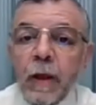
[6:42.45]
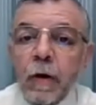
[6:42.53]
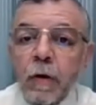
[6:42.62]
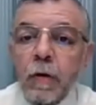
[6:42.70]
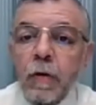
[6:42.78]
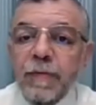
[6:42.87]

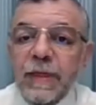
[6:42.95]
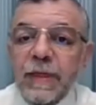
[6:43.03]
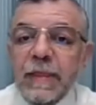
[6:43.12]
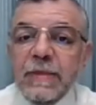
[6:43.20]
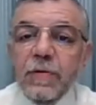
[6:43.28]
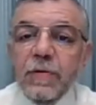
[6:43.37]
All of
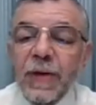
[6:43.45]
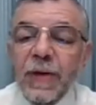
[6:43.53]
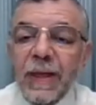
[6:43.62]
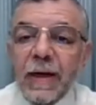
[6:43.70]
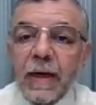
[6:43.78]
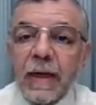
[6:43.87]
these
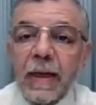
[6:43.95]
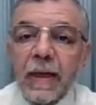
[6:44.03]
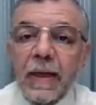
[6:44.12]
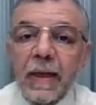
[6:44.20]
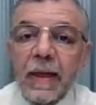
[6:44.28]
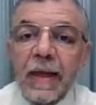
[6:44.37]
were
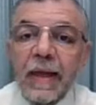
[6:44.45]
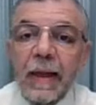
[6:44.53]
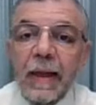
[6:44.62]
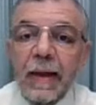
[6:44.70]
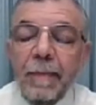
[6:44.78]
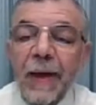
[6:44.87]

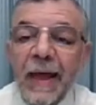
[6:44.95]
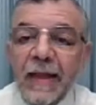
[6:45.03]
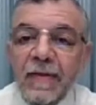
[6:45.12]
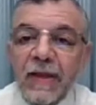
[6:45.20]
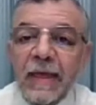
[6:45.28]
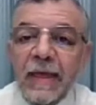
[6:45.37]

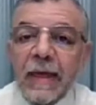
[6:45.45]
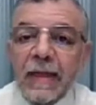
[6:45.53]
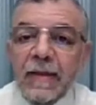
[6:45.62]
panting